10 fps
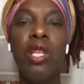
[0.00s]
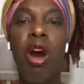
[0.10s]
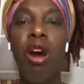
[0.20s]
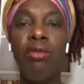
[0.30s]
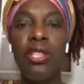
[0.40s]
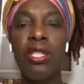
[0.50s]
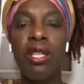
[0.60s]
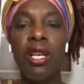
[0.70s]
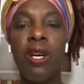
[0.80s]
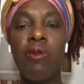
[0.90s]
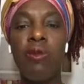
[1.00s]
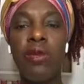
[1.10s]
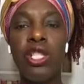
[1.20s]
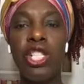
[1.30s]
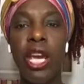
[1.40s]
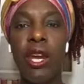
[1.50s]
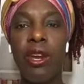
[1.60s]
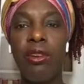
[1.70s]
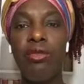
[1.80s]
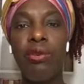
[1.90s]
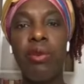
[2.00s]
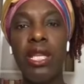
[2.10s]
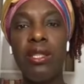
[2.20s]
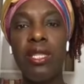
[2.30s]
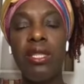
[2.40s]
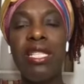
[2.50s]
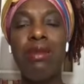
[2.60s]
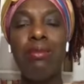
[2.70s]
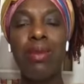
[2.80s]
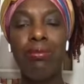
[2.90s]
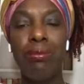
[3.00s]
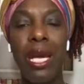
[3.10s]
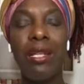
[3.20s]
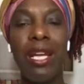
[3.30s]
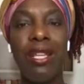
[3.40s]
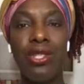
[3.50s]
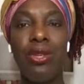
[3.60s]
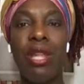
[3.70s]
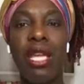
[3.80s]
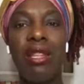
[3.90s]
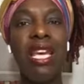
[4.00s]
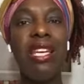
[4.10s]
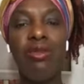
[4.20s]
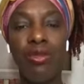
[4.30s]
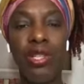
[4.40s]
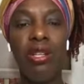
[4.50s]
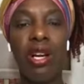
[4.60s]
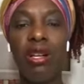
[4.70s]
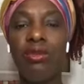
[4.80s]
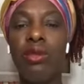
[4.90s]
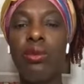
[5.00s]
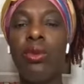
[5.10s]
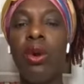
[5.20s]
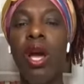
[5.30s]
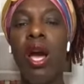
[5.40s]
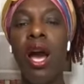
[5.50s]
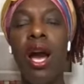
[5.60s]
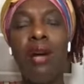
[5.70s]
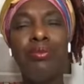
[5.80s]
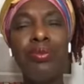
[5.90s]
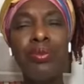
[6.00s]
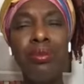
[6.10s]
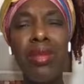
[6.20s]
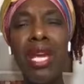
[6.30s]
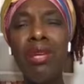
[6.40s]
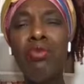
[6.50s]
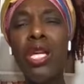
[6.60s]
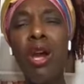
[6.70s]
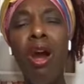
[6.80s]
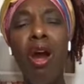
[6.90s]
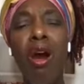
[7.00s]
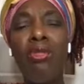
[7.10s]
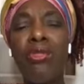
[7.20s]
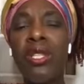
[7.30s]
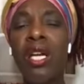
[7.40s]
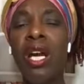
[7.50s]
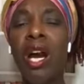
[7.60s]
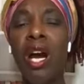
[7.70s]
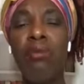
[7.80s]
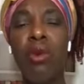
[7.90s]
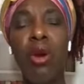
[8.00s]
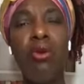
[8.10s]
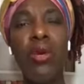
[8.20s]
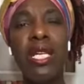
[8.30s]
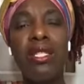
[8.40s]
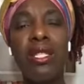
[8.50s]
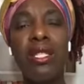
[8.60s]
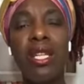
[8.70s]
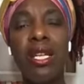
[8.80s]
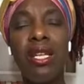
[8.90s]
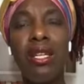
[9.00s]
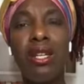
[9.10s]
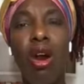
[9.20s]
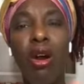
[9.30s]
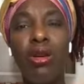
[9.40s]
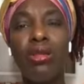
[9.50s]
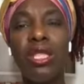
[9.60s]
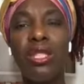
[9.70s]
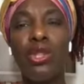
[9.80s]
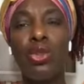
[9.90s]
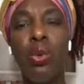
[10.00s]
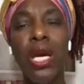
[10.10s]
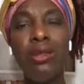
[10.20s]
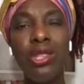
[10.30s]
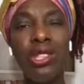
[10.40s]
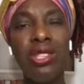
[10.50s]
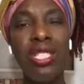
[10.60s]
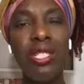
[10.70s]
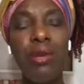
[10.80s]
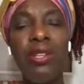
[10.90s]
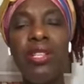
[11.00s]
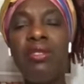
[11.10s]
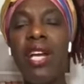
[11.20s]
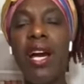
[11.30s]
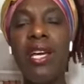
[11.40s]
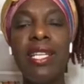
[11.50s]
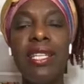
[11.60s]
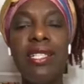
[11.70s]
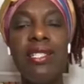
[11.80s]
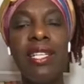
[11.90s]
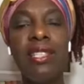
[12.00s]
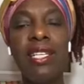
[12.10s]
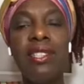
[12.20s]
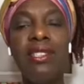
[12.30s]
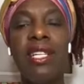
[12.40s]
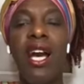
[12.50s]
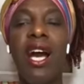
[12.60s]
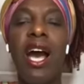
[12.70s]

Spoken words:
would often share for me to dim my light so that they can feel comfortable. And we are often always called to squelch the spirit of God that is in us,